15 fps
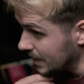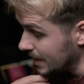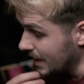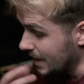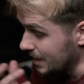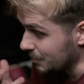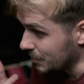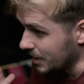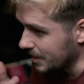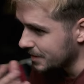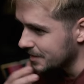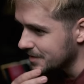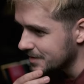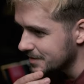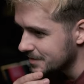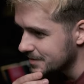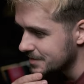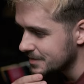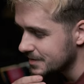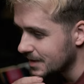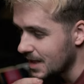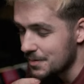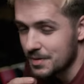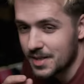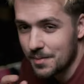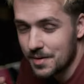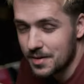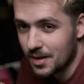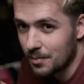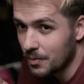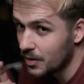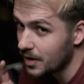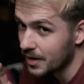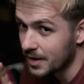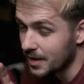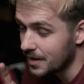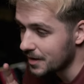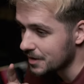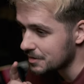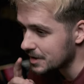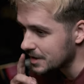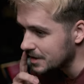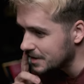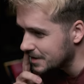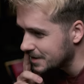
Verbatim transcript: Anyway, every time I think about it, I get angry.